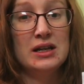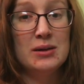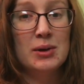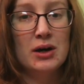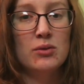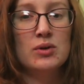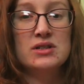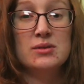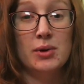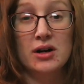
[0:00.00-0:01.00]
email
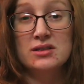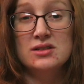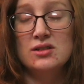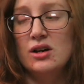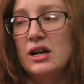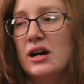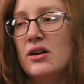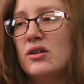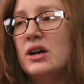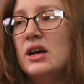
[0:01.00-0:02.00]
once the box has gone
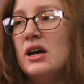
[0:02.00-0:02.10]
out.